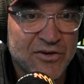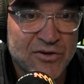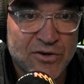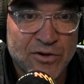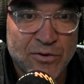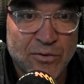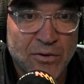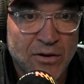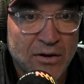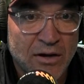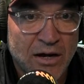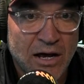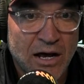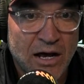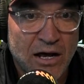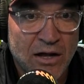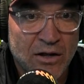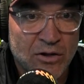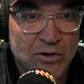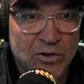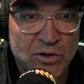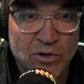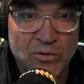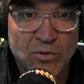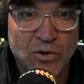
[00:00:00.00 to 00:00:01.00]
and
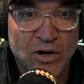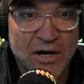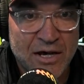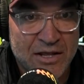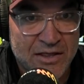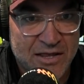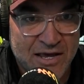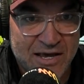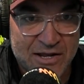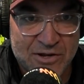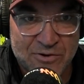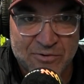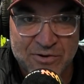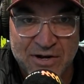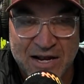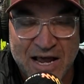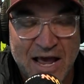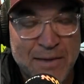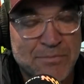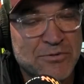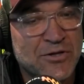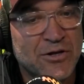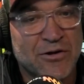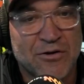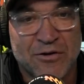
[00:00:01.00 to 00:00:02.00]
Luai, and they're doing an
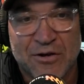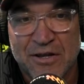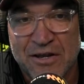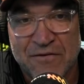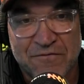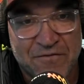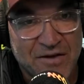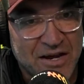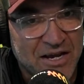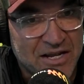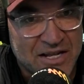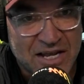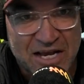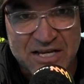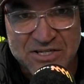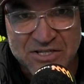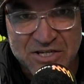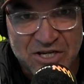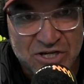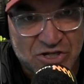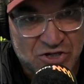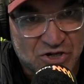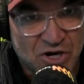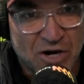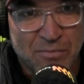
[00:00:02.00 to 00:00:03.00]
absolutely
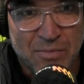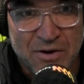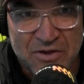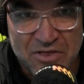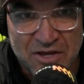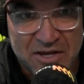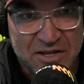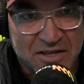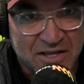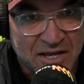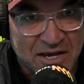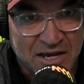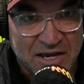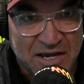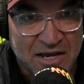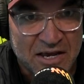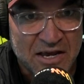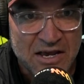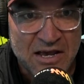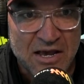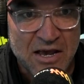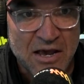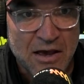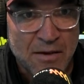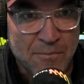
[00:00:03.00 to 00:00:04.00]
fantastic job. I think they're
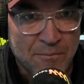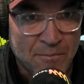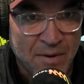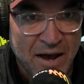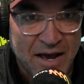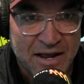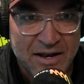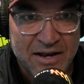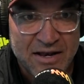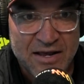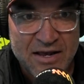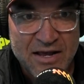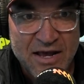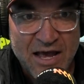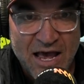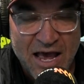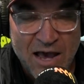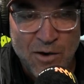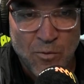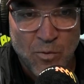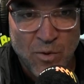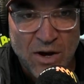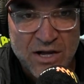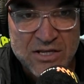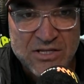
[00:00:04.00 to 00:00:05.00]
but
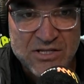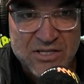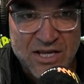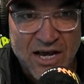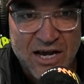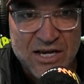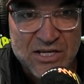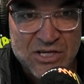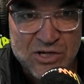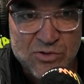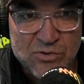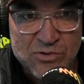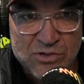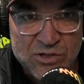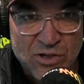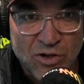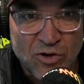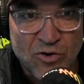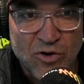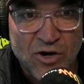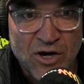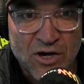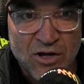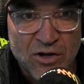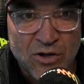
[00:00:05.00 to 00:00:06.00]
at one stage it was
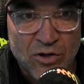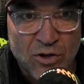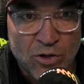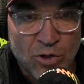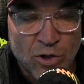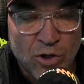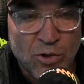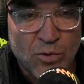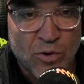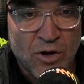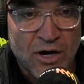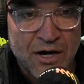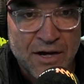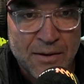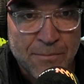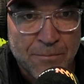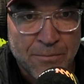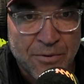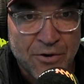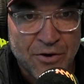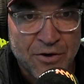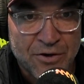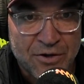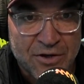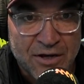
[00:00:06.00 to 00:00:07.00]
Luai and
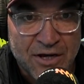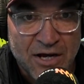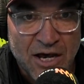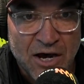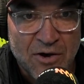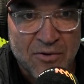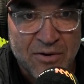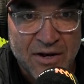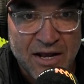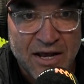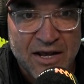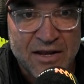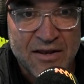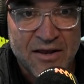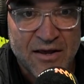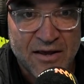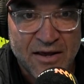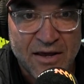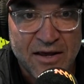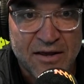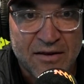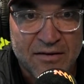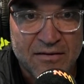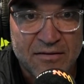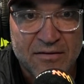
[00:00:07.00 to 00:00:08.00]
Burton going
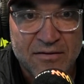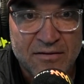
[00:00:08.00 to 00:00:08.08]
head-to-head.